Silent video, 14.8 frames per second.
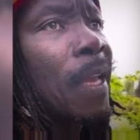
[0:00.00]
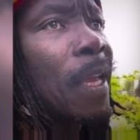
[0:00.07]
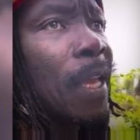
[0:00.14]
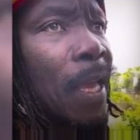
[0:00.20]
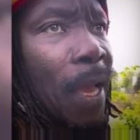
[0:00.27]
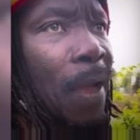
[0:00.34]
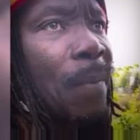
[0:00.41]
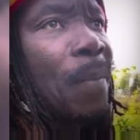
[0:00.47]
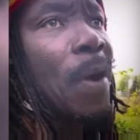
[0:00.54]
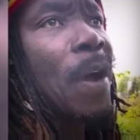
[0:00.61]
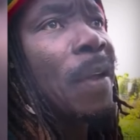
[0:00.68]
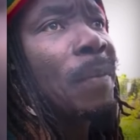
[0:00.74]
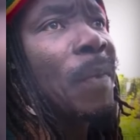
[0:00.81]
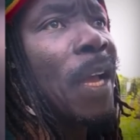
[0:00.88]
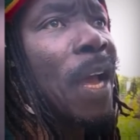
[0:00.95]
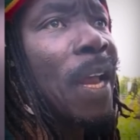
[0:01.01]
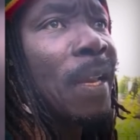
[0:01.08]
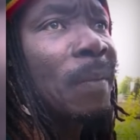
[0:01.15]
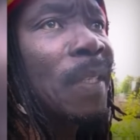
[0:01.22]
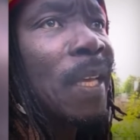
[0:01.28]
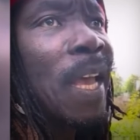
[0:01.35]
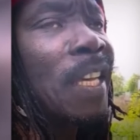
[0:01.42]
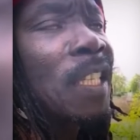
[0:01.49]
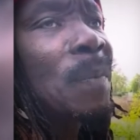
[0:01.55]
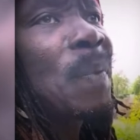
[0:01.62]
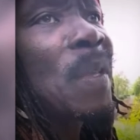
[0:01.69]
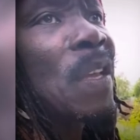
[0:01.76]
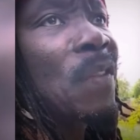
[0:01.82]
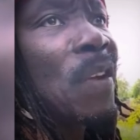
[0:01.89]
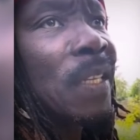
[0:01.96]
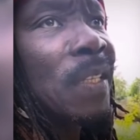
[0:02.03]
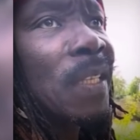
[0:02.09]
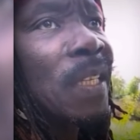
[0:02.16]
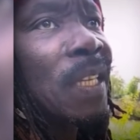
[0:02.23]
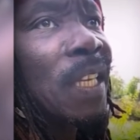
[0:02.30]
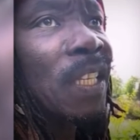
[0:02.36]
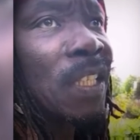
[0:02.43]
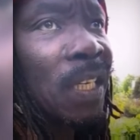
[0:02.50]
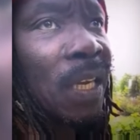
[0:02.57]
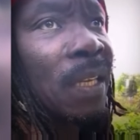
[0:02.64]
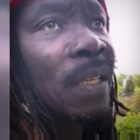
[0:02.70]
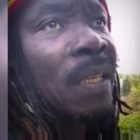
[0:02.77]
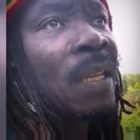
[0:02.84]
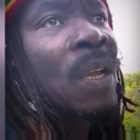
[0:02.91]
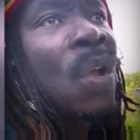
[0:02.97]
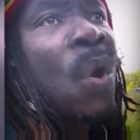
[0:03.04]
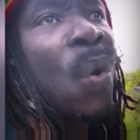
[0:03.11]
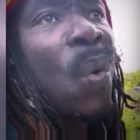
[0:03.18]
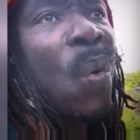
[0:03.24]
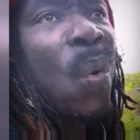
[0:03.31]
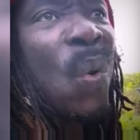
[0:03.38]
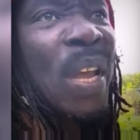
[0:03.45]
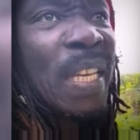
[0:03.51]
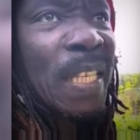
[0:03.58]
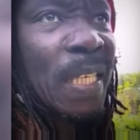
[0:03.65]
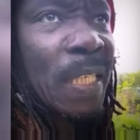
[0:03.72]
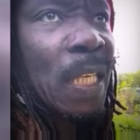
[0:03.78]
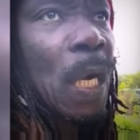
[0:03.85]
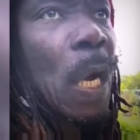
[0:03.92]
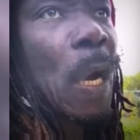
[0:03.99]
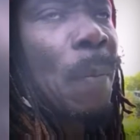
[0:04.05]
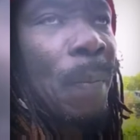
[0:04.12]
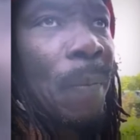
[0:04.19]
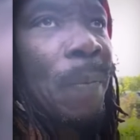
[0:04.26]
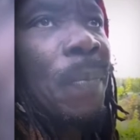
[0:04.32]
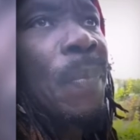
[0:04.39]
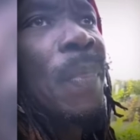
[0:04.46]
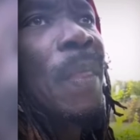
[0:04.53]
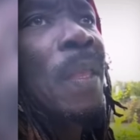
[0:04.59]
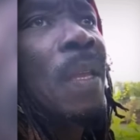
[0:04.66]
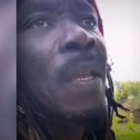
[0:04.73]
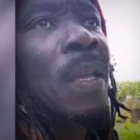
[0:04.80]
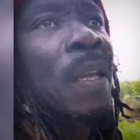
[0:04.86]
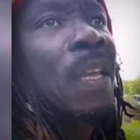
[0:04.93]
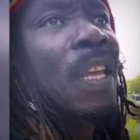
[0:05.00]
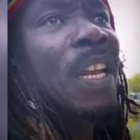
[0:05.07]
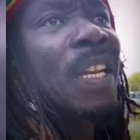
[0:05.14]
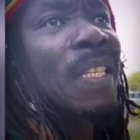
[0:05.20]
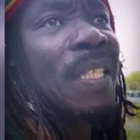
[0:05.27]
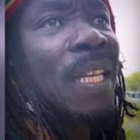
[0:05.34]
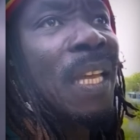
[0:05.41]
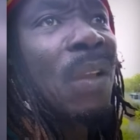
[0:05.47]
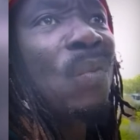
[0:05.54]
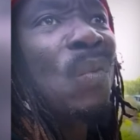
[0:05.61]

Yeah, man, because them say experience teaches wisdom. You know, see,